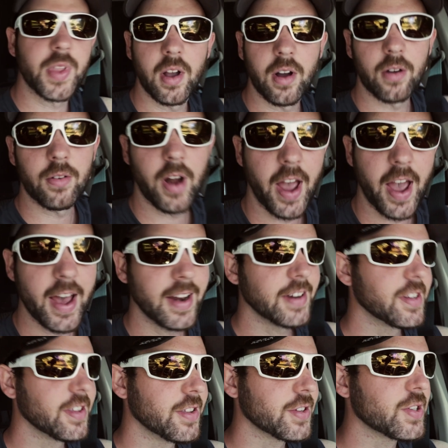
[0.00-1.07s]
All right,
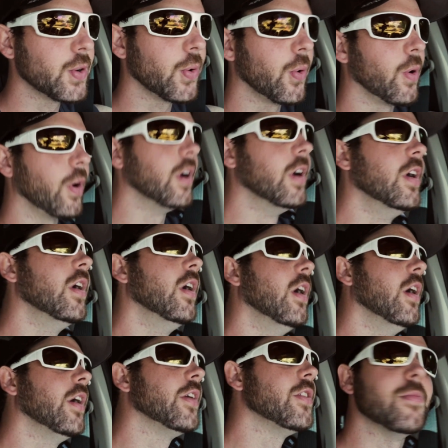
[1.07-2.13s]
headed to the store.
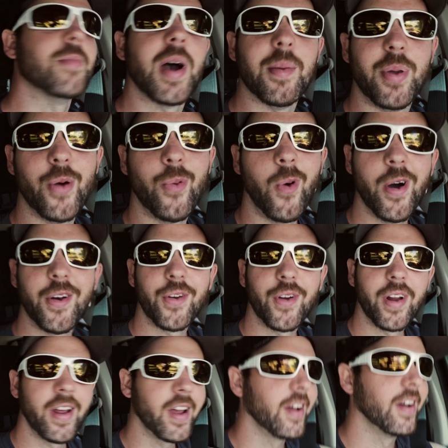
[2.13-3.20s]
You might be
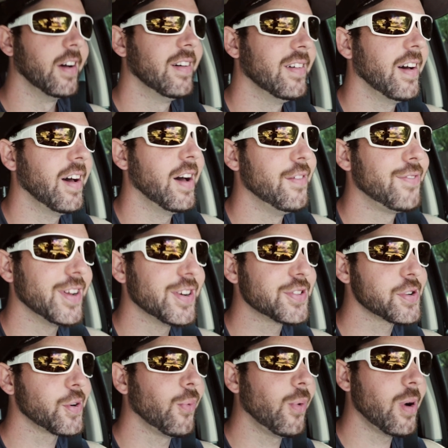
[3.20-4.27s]
wondering,
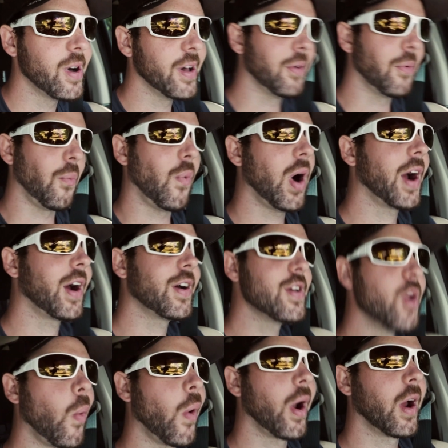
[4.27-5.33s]
Adventure 1, why are
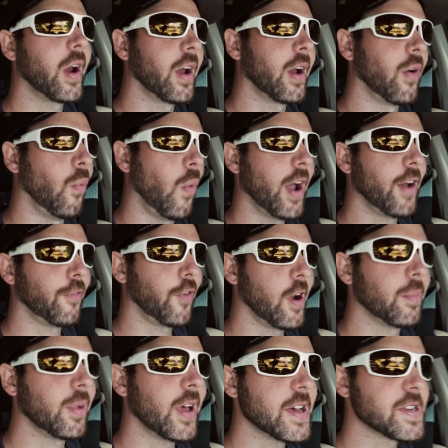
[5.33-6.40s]
you wearing white
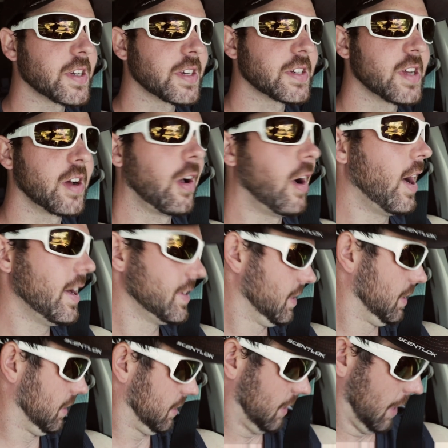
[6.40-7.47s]
frame plastic sunglasses